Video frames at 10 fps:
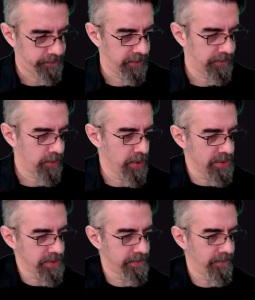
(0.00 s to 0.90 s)
Of
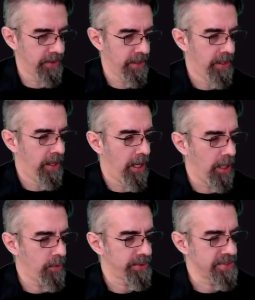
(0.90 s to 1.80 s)
course. I
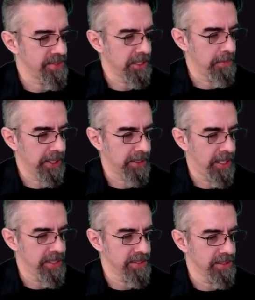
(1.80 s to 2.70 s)
want to sync my
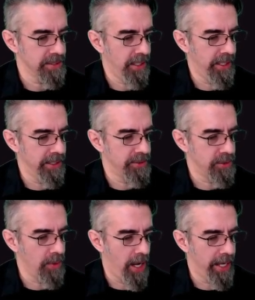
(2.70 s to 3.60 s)
content
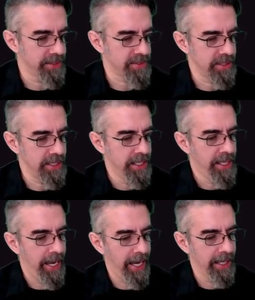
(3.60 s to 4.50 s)
to Odysee
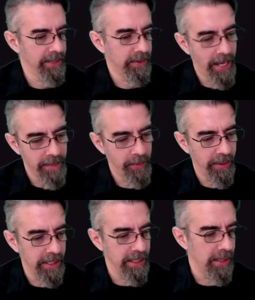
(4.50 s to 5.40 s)
and the
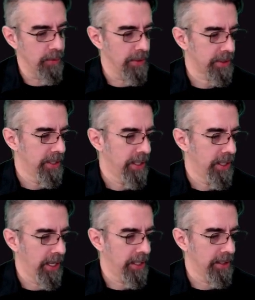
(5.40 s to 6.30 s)
library network
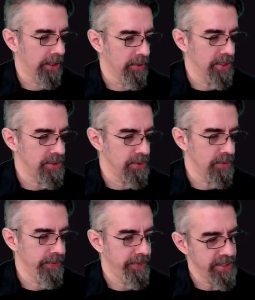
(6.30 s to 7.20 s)
and agree
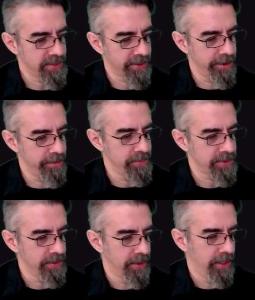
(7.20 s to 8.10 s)
to these
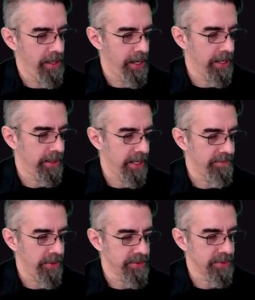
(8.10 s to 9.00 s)
terms and have
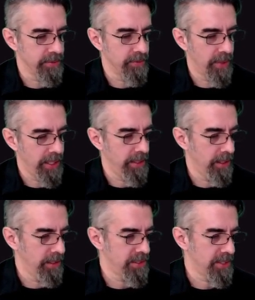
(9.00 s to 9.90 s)
also read and
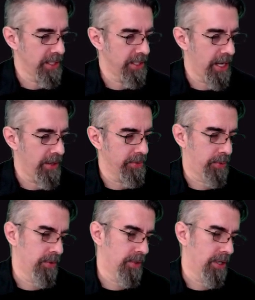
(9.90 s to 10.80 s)
understand how the
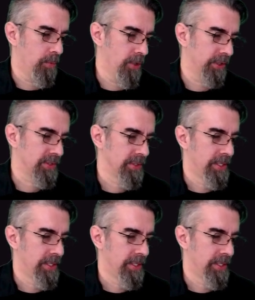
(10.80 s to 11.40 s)
program works.